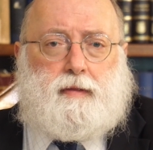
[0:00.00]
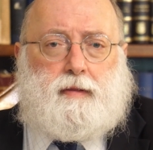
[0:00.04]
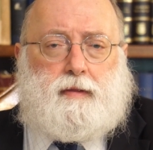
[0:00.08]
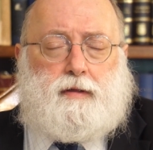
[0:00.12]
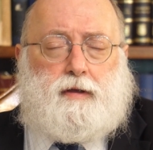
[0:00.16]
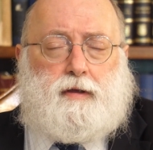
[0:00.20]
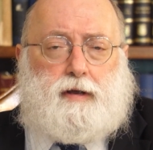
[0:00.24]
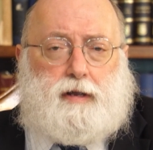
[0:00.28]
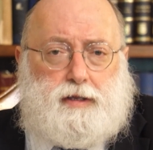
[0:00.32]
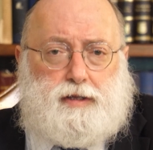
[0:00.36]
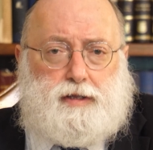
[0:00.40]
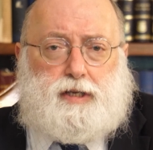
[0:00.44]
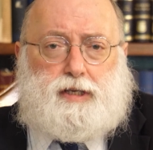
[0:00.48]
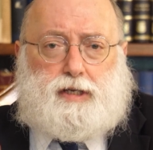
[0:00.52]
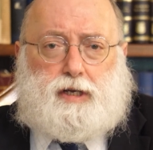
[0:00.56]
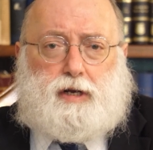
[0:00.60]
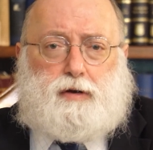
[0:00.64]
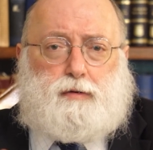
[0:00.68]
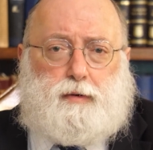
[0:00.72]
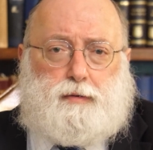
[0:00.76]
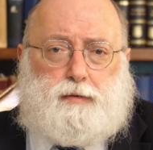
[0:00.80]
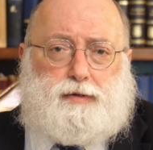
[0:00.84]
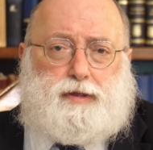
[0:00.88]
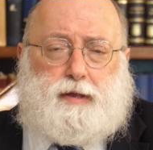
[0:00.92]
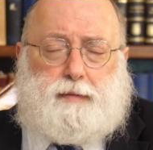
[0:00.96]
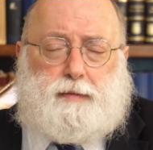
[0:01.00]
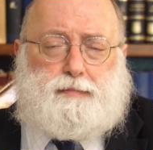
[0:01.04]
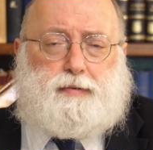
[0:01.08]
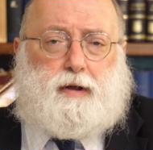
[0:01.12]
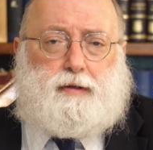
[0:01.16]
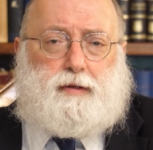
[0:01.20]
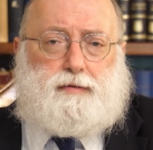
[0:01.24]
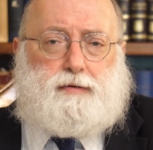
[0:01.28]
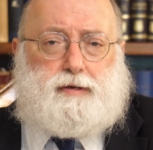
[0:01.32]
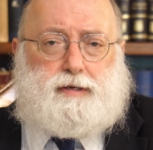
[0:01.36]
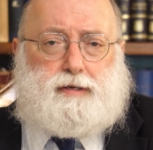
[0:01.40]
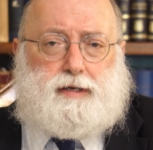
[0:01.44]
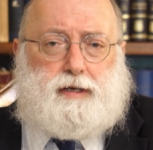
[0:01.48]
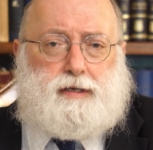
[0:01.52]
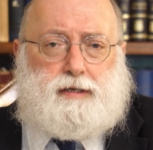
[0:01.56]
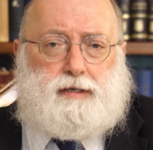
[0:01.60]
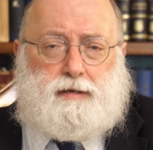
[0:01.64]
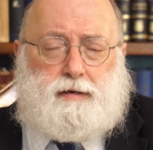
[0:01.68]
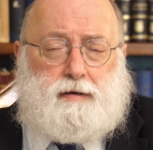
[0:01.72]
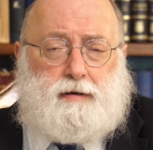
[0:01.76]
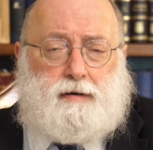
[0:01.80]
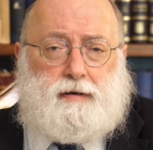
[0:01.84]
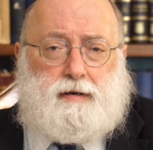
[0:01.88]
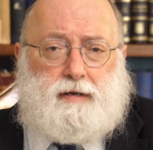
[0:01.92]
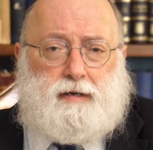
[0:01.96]
You can disagree with your brother or
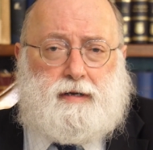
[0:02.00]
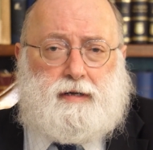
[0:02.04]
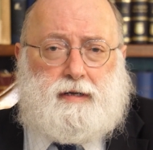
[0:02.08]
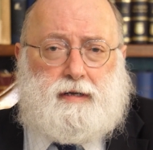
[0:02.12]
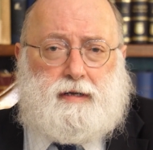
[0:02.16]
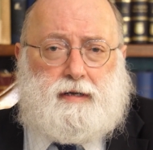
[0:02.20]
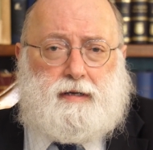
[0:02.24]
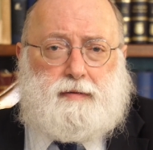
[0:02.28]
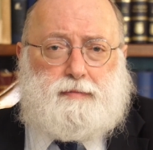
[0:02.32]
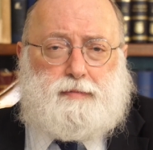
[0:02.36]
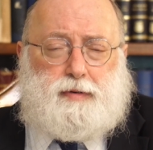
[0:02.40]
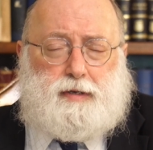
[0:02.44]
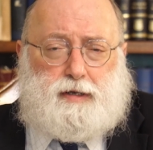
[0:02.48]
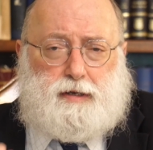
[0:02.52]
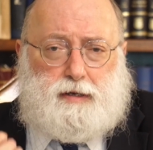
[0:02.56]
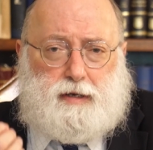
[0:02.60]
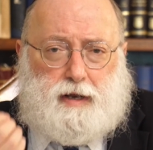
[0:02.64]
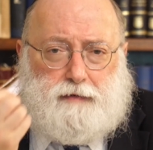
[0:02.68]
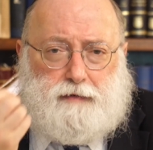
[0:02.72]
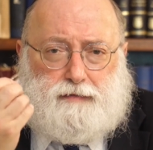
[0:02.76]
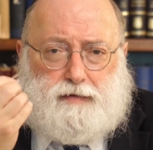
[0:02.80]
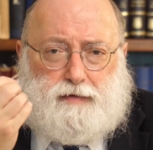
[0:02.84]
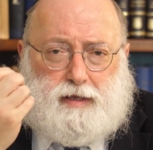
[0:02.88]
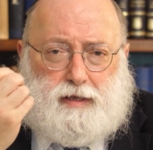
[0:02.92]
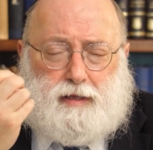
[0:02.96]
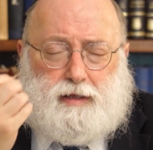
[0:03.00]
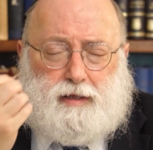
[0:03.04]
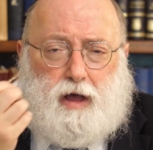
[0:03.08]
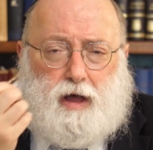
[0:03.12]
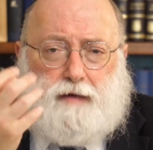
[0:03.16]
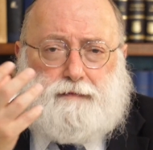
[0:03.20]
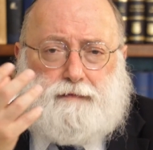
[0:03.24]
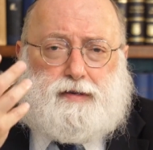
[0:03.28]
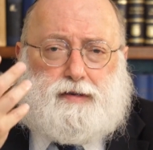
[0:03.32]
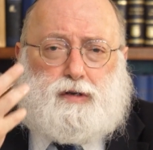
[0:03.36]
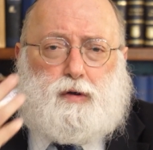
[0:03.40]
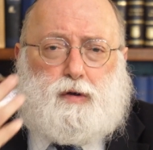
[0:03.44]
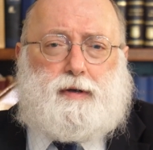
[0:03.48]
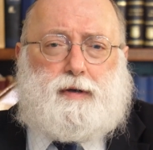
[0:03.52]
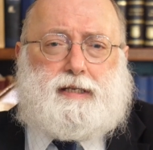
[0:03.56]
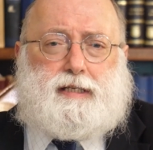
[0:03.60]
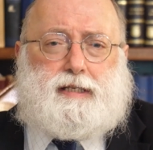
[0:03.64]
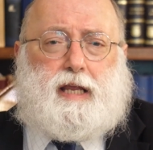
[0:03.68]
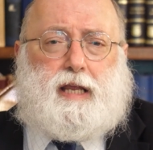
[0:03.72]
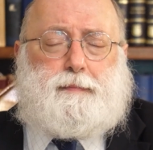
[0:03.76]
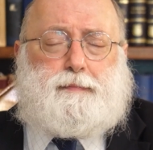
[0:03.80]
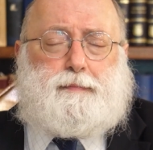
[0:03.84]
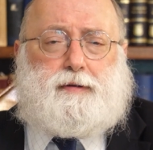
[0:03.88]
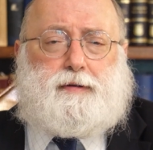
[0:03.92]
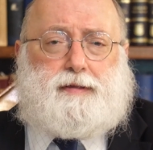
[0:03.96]
sister, but you never, the love is always
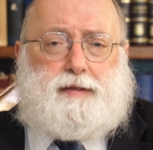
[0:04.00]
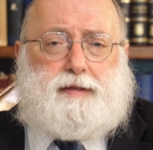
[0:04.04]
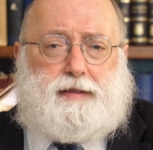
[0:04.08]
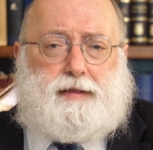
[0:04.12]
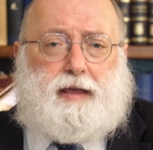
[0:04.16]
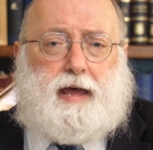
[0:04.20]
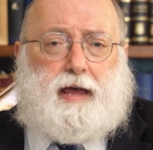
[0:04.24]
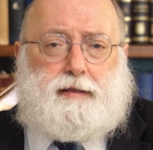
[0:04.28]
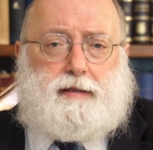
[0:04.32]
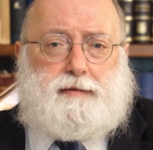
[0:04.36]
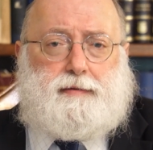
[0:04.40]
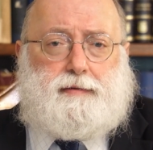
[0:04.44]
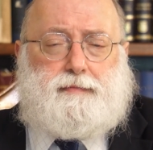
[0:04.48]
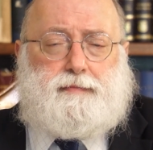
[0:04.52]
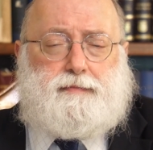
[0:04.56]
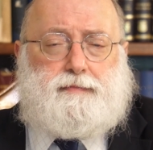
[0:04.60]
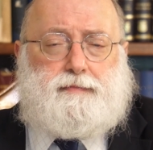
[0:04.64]
deeper than that.